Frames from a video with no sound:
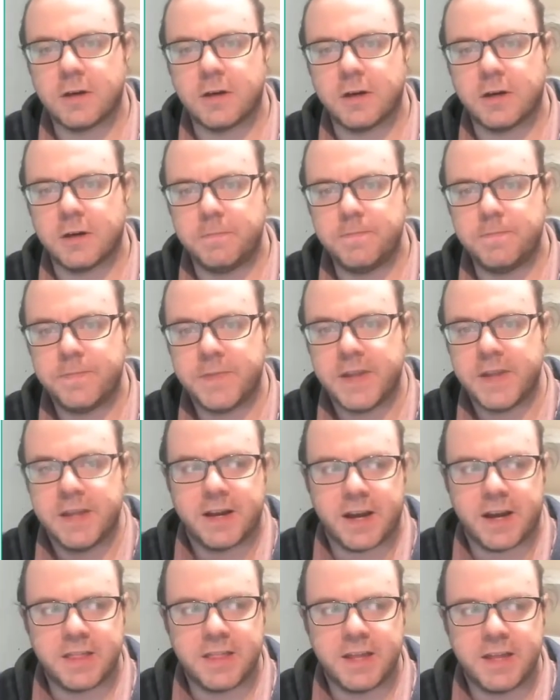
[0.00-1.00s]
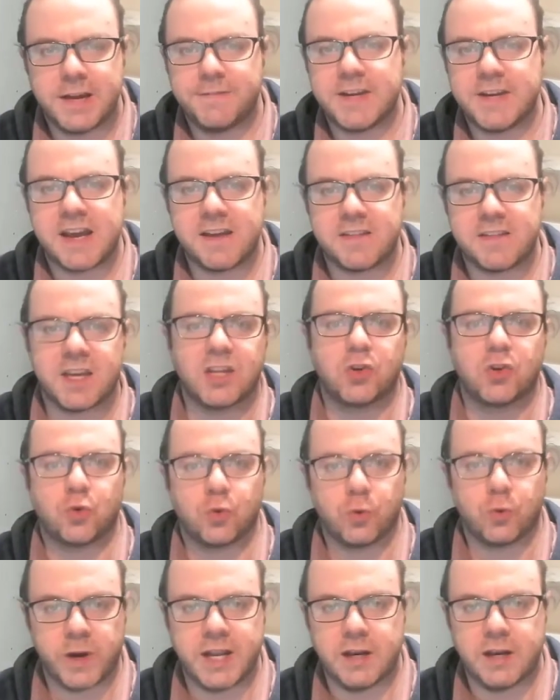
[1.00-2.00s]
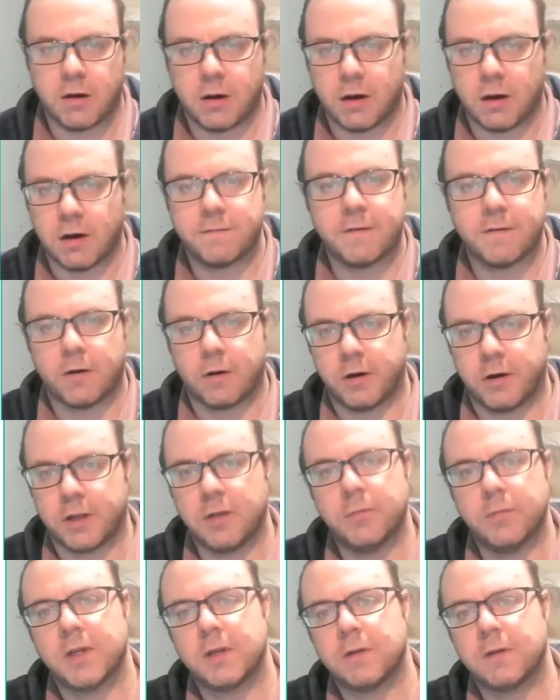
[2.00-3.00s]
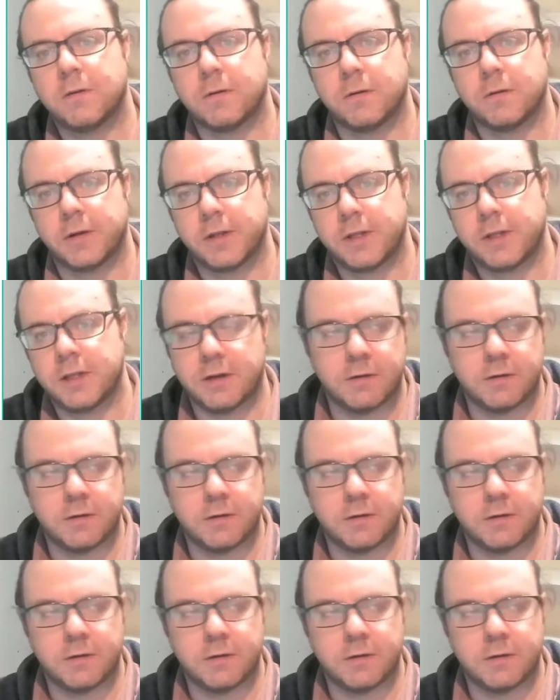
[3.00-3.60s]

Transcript: I think of it as a trade-off argument, or